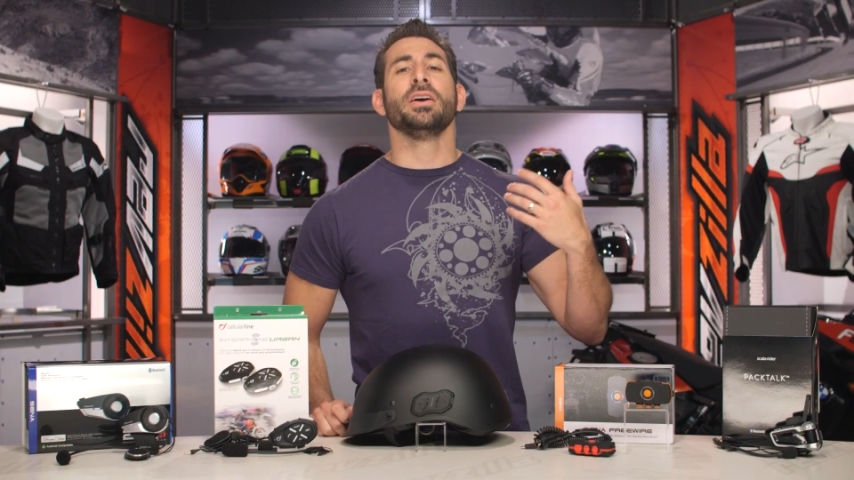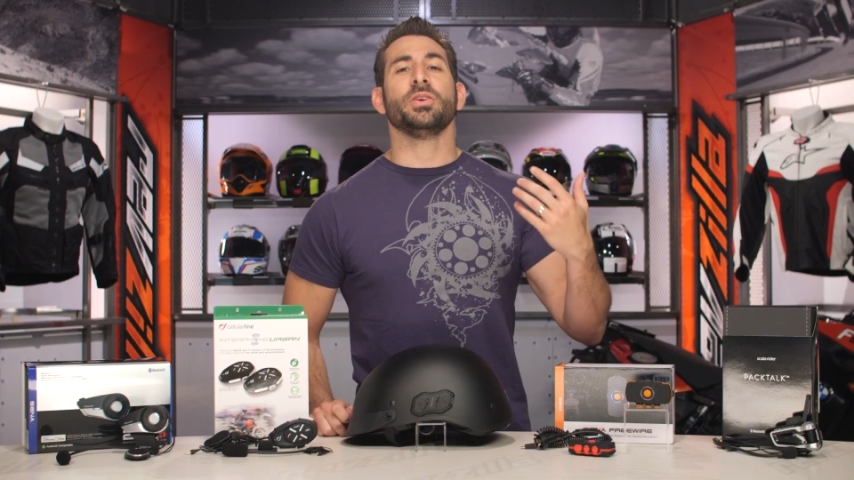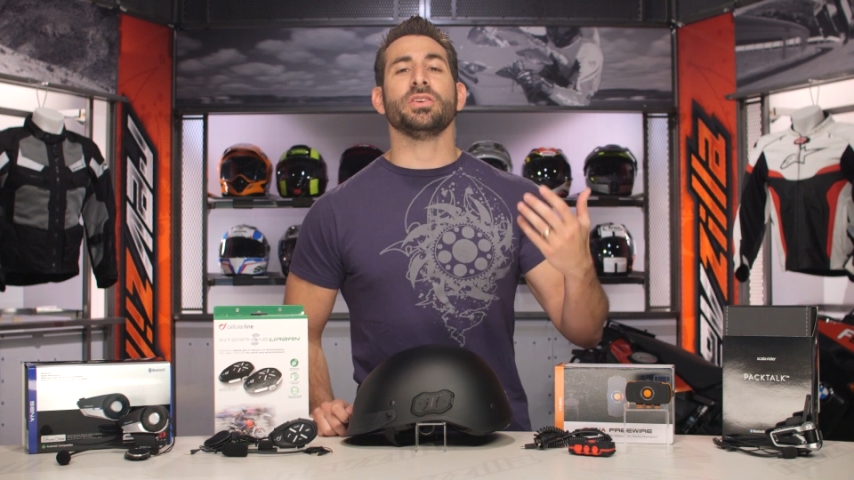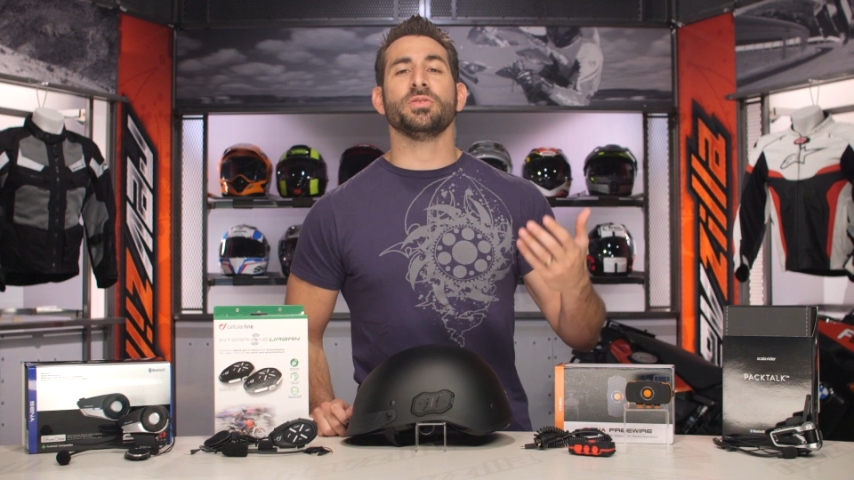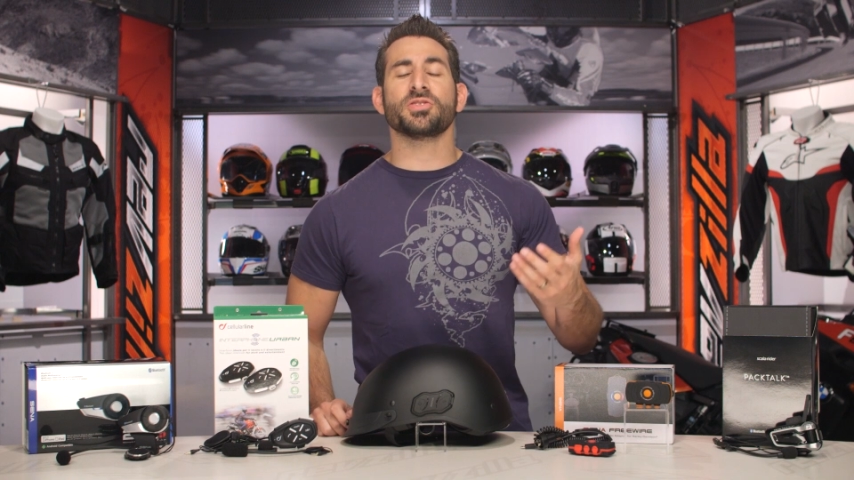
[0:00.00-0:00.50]

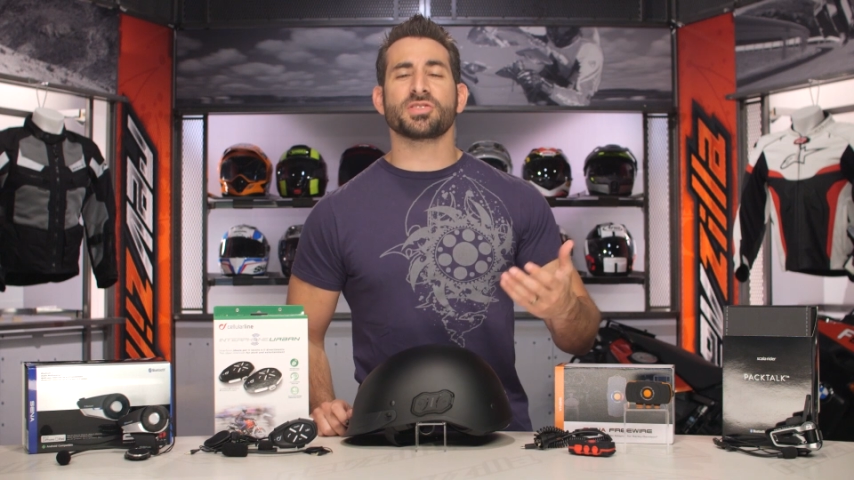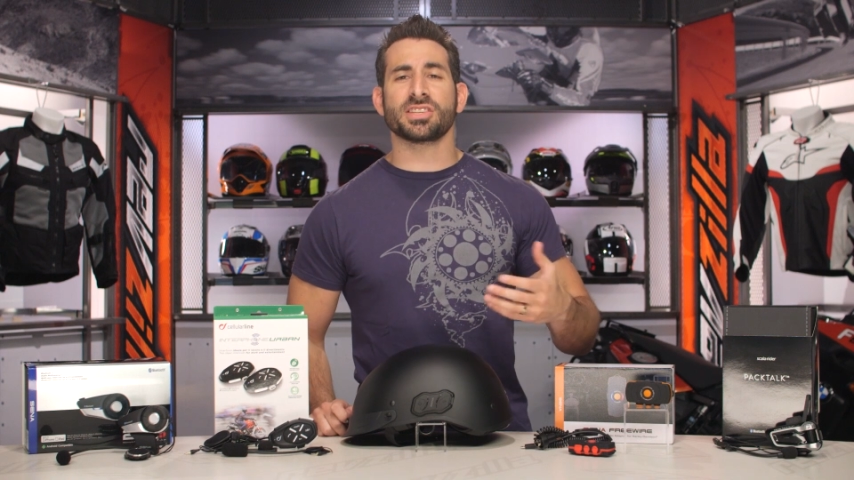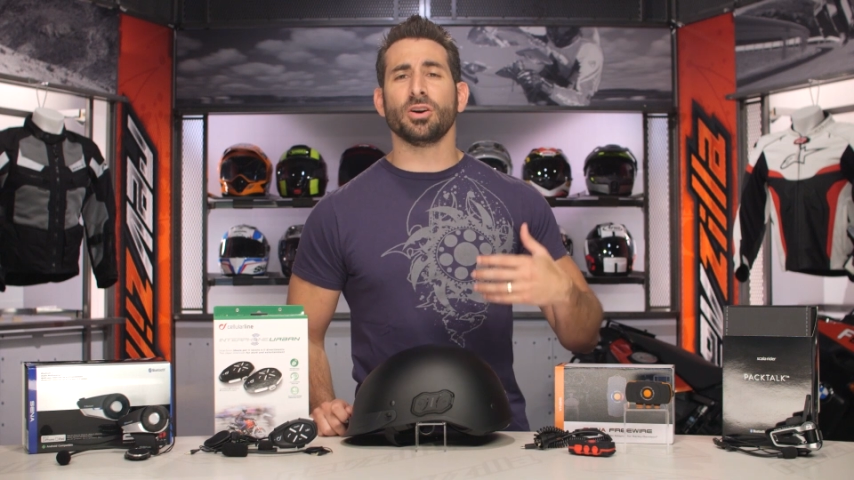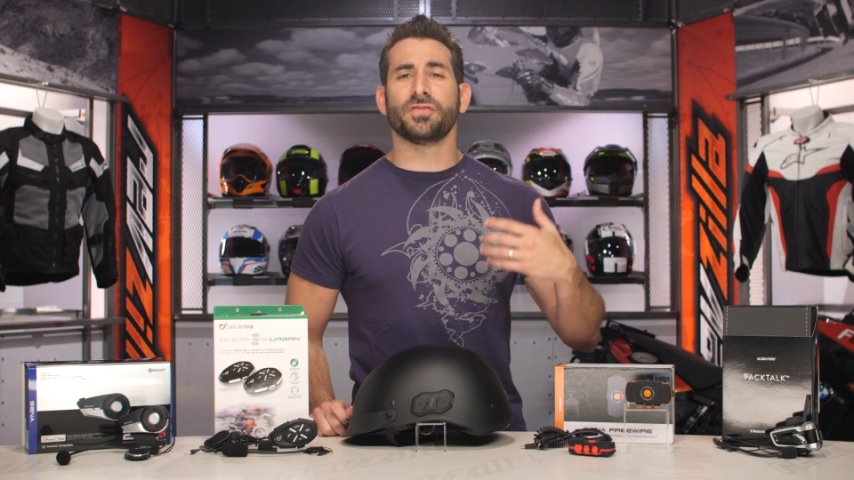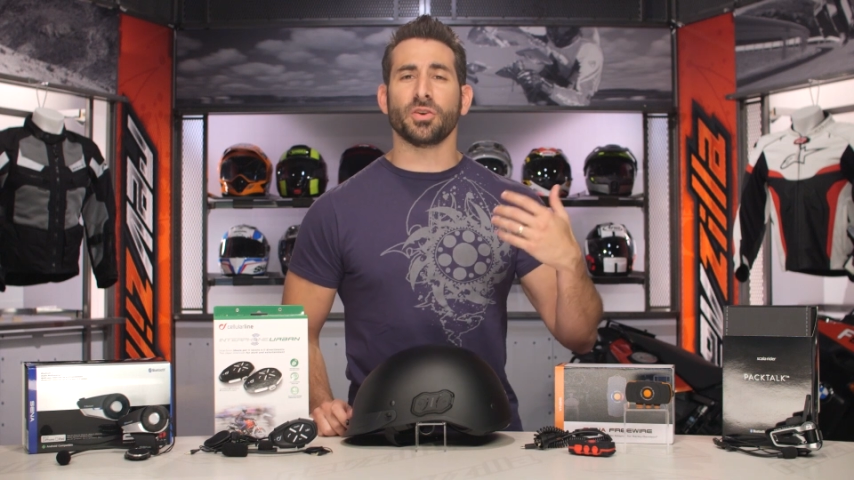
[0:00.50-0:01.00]
You can use your
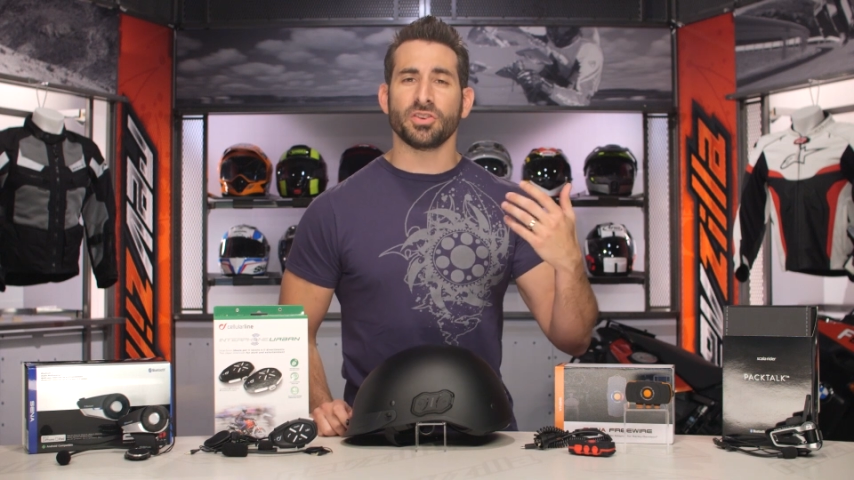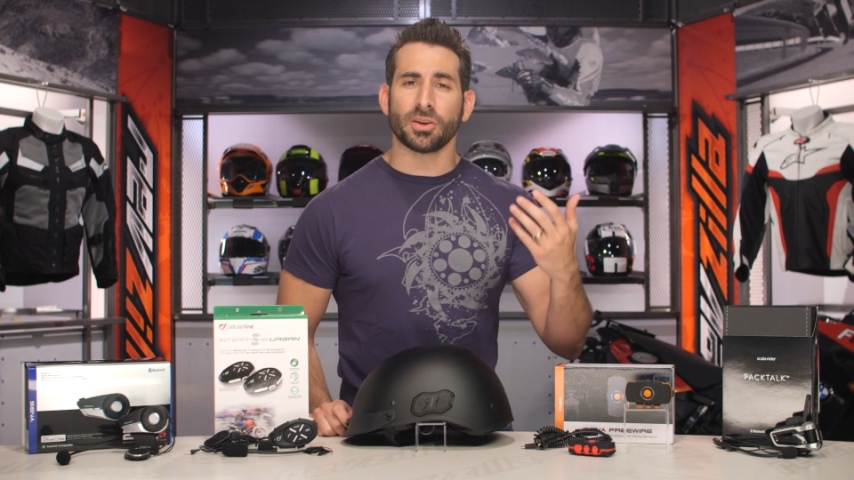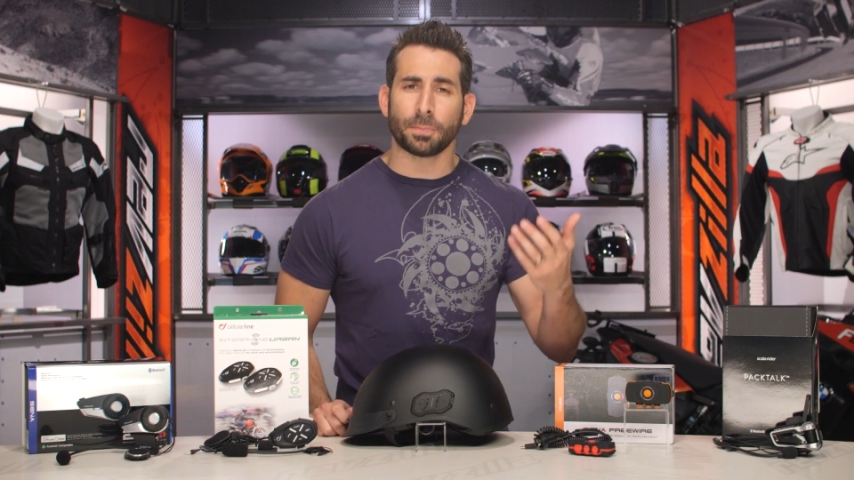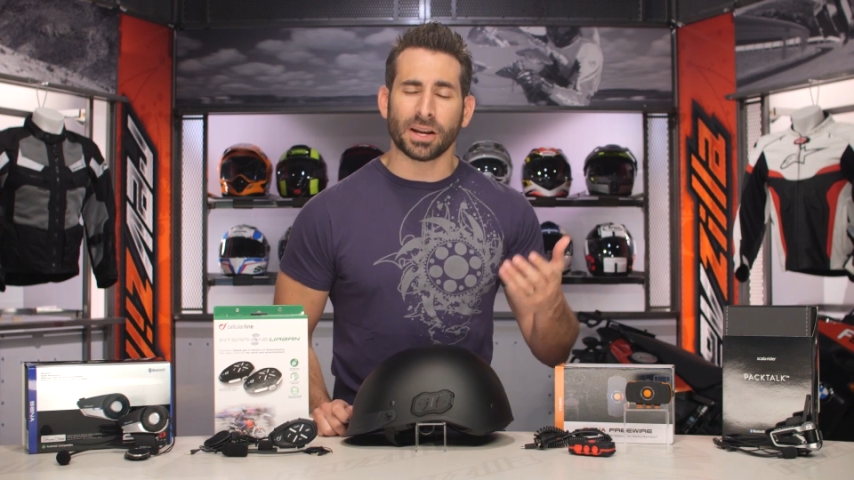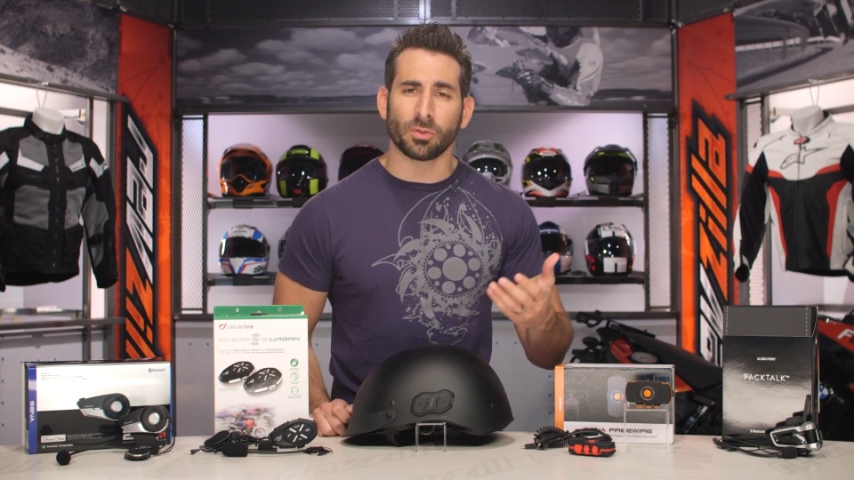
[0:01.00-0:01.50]
cell phone, you
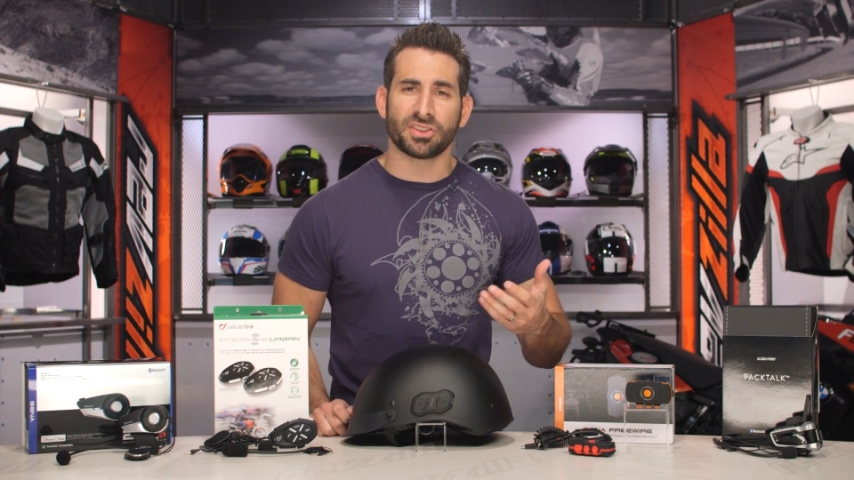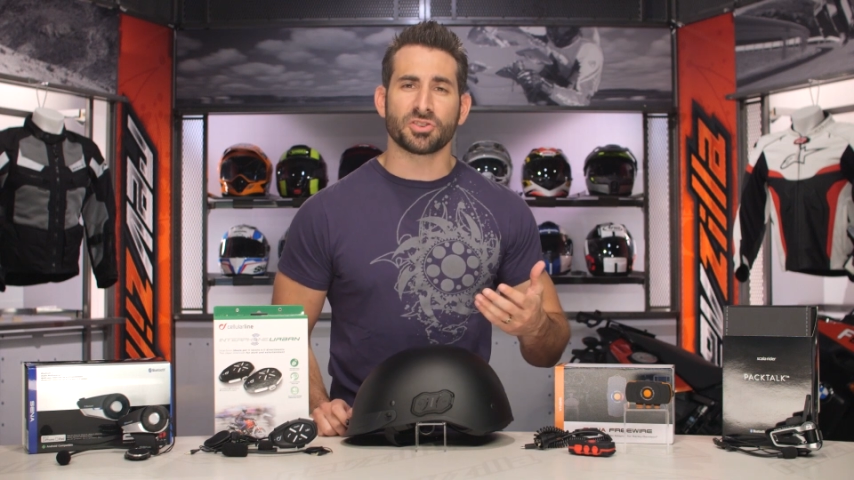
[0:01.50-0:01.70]
can pair it with